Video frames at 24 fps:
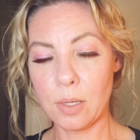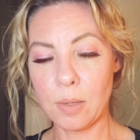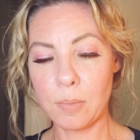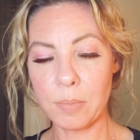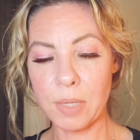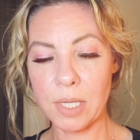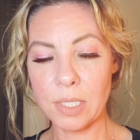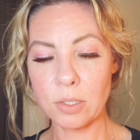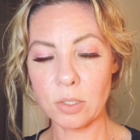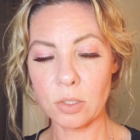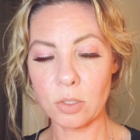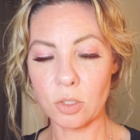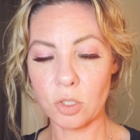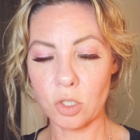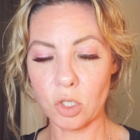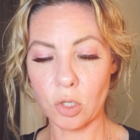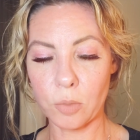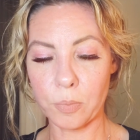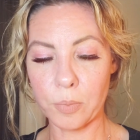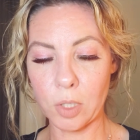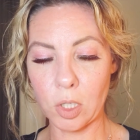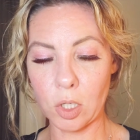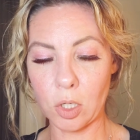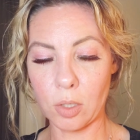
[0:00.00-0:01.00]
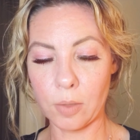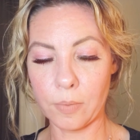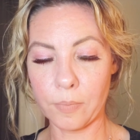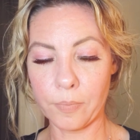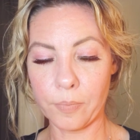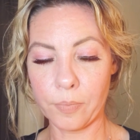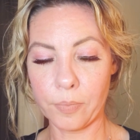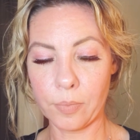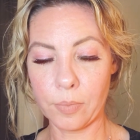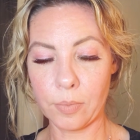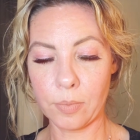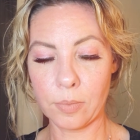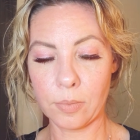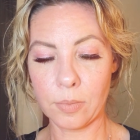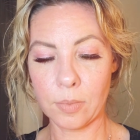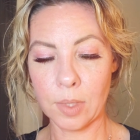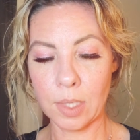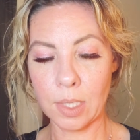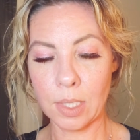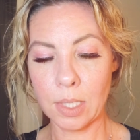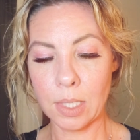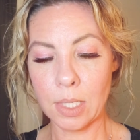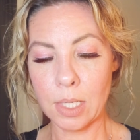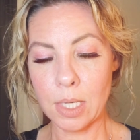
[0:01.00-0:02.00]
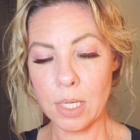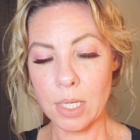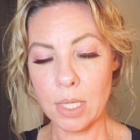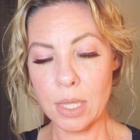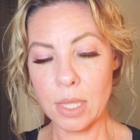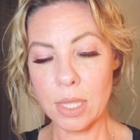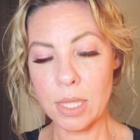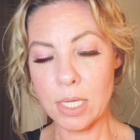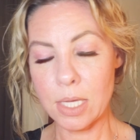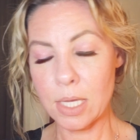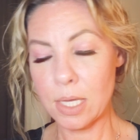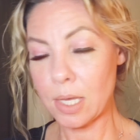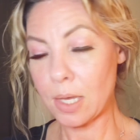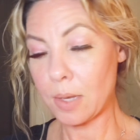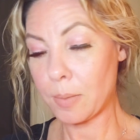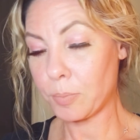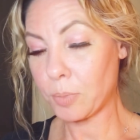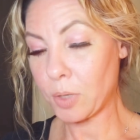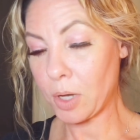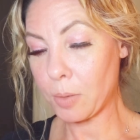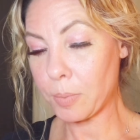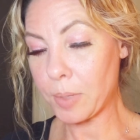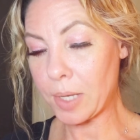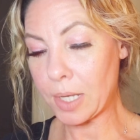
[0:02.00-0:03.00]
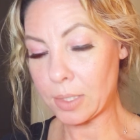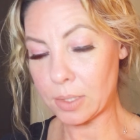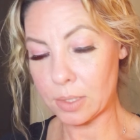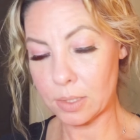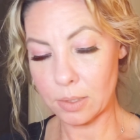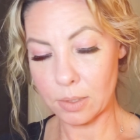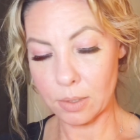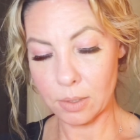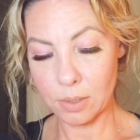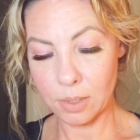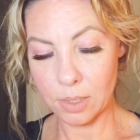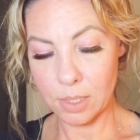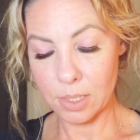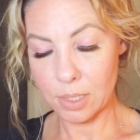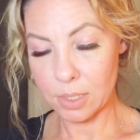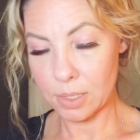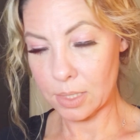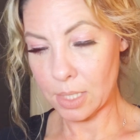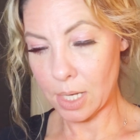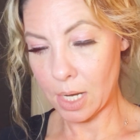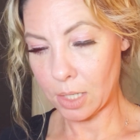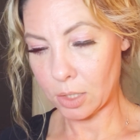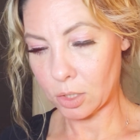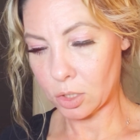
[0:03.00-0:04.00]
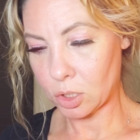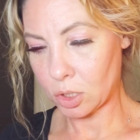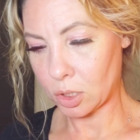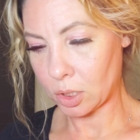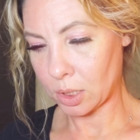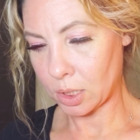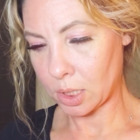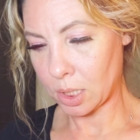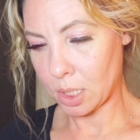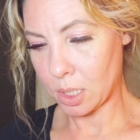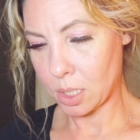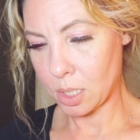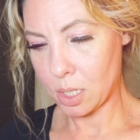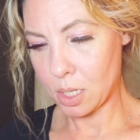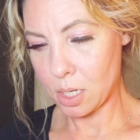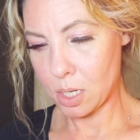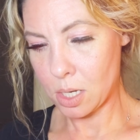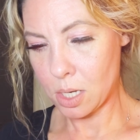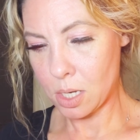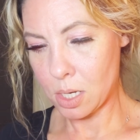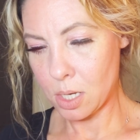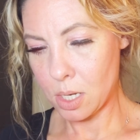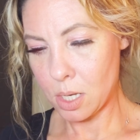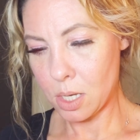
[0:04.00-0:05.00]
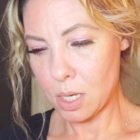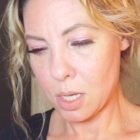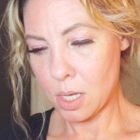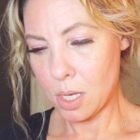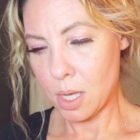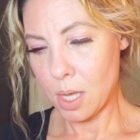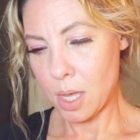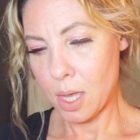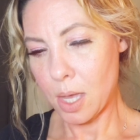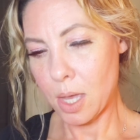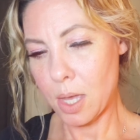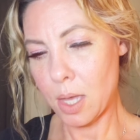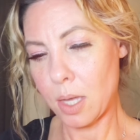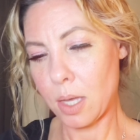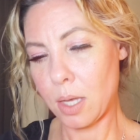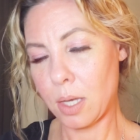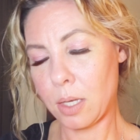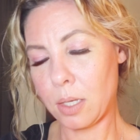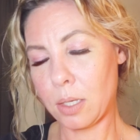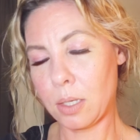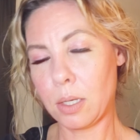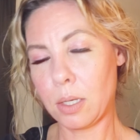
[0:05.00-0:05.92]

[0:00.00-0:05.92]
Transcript: pencil sharpener. The brow pencil is actually a